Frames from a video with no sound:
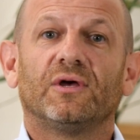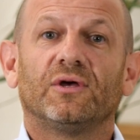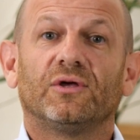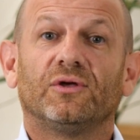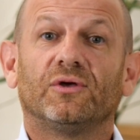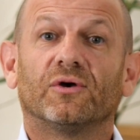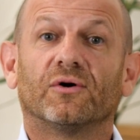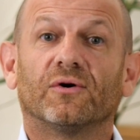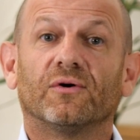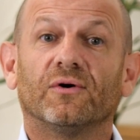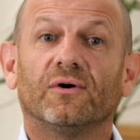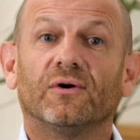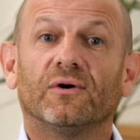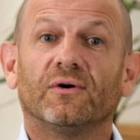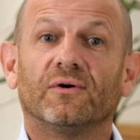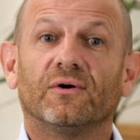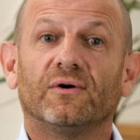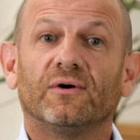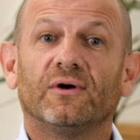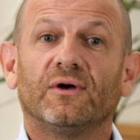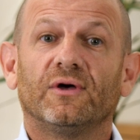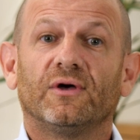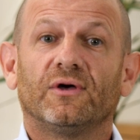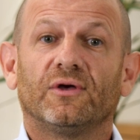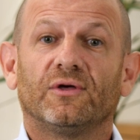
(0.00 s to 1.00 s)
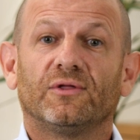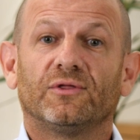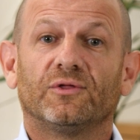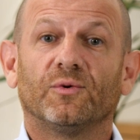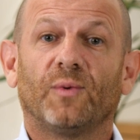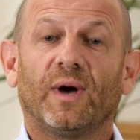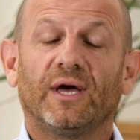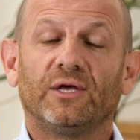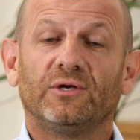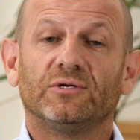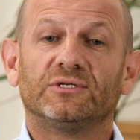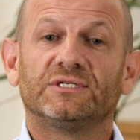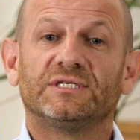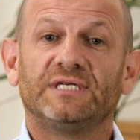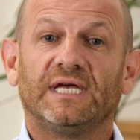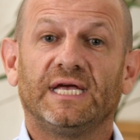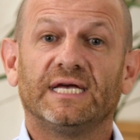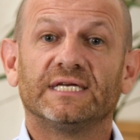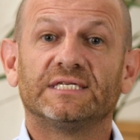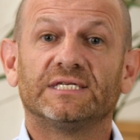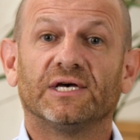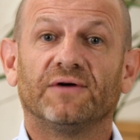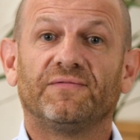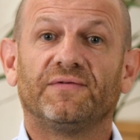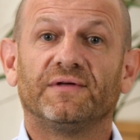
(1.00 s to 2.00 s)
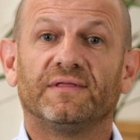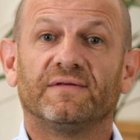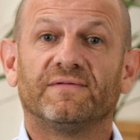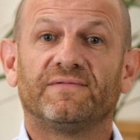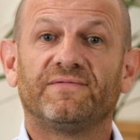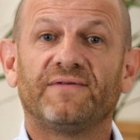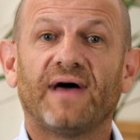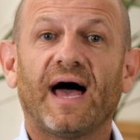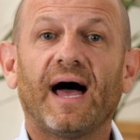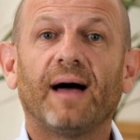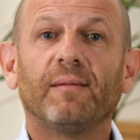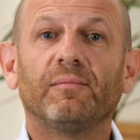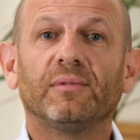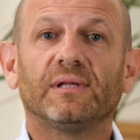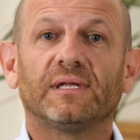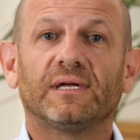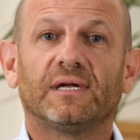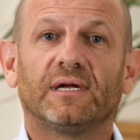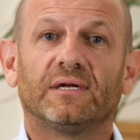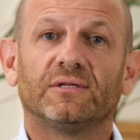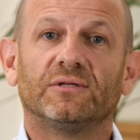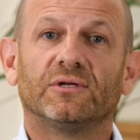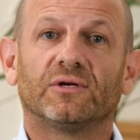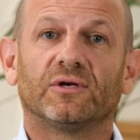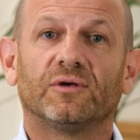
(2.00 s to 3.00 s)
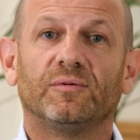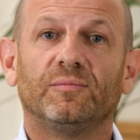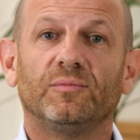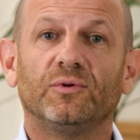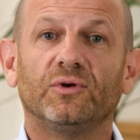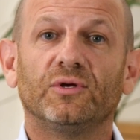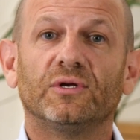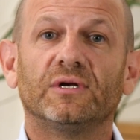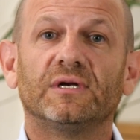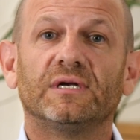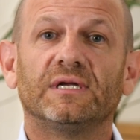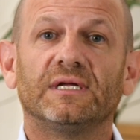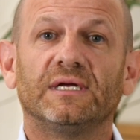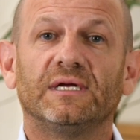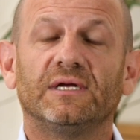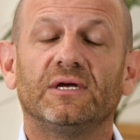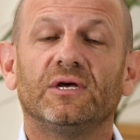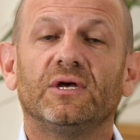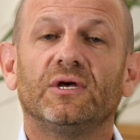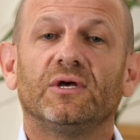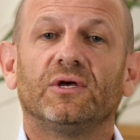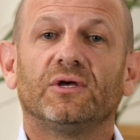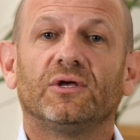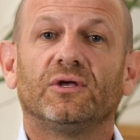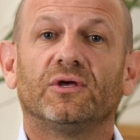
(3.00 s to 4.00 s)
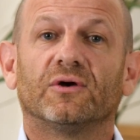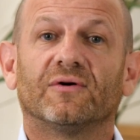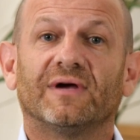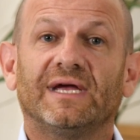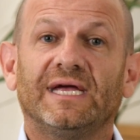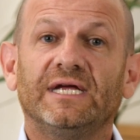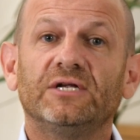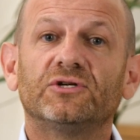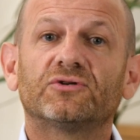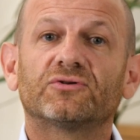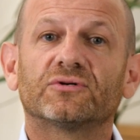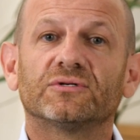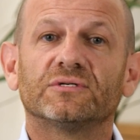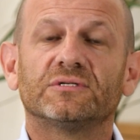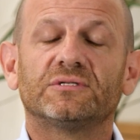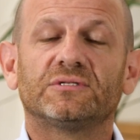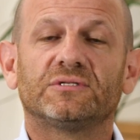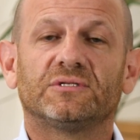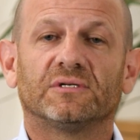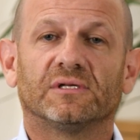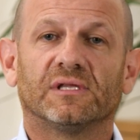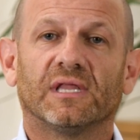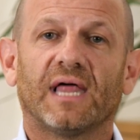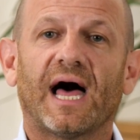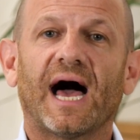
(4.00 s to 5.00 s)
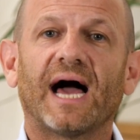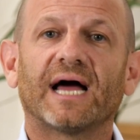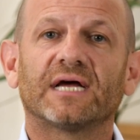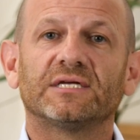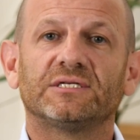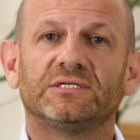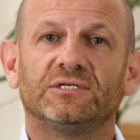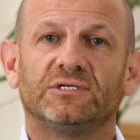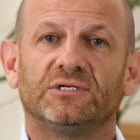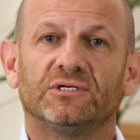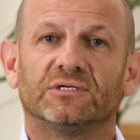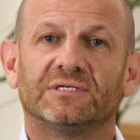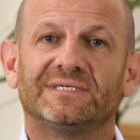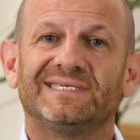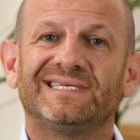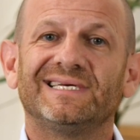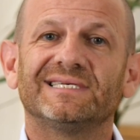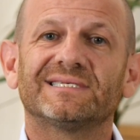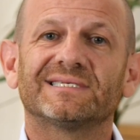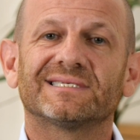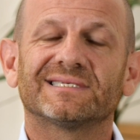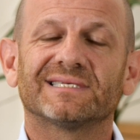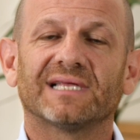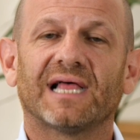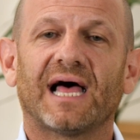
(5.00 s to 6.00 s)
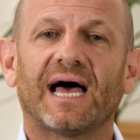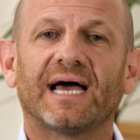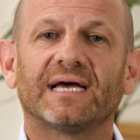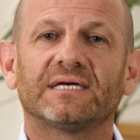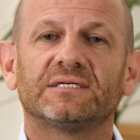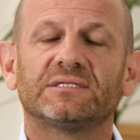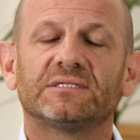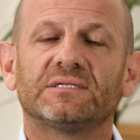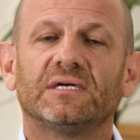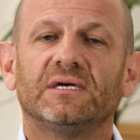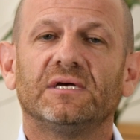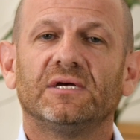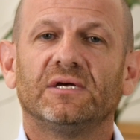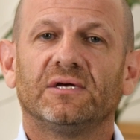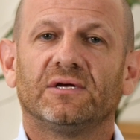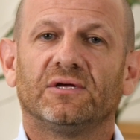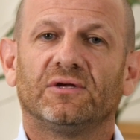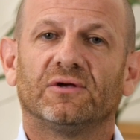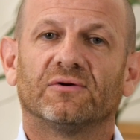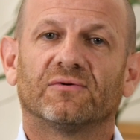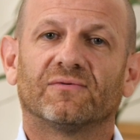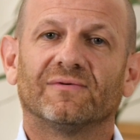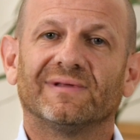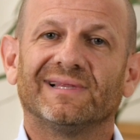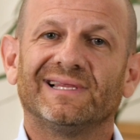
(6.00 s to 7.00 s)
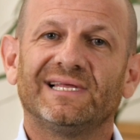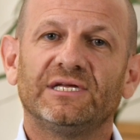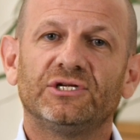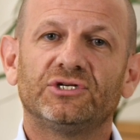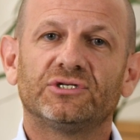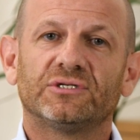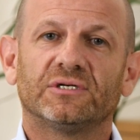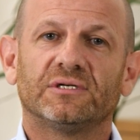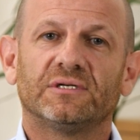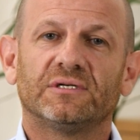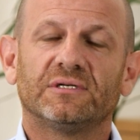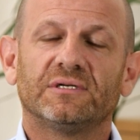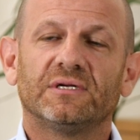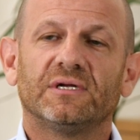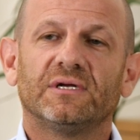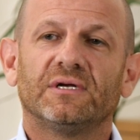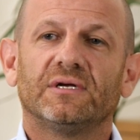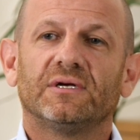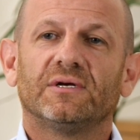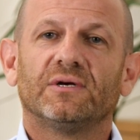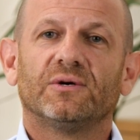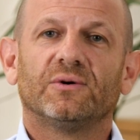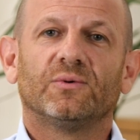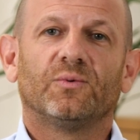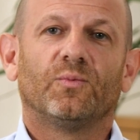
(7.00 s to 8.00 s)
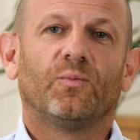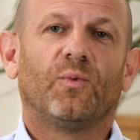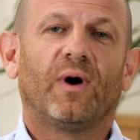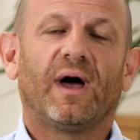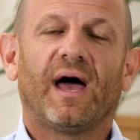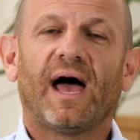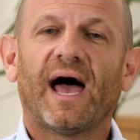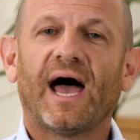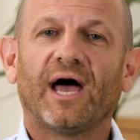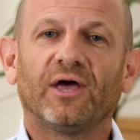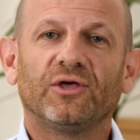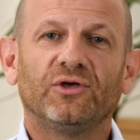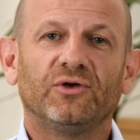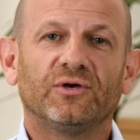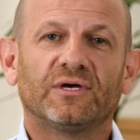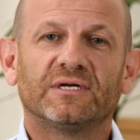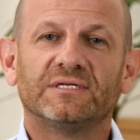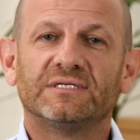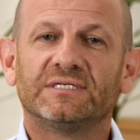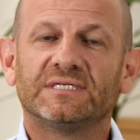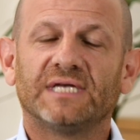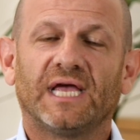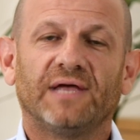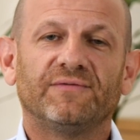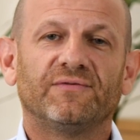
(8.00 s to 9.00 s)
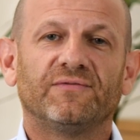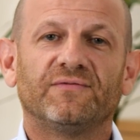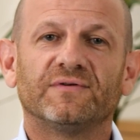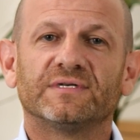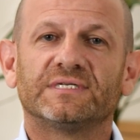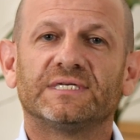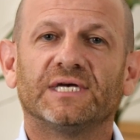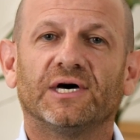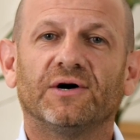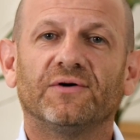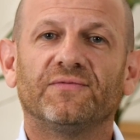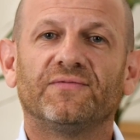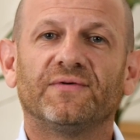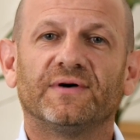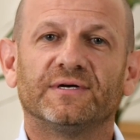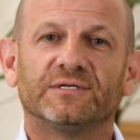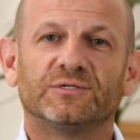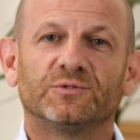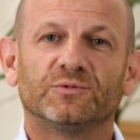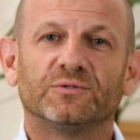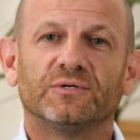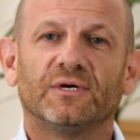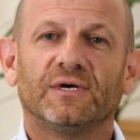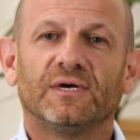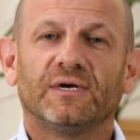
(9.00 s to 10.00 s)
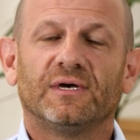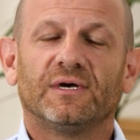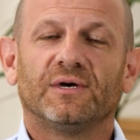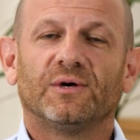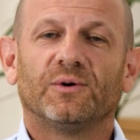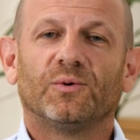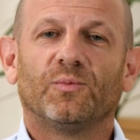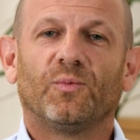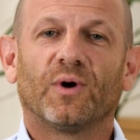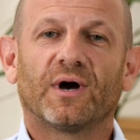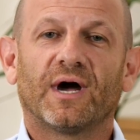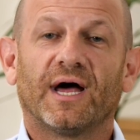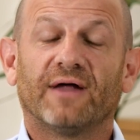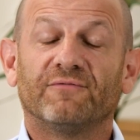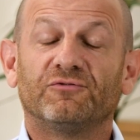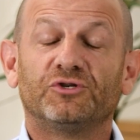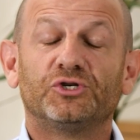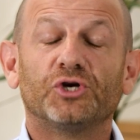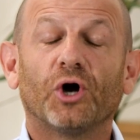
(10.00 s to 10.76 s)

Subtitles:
the way you see yourself in the family, in the community, your interests, your likes and your dislikes, your religion, how you conceive of yourself as what kind of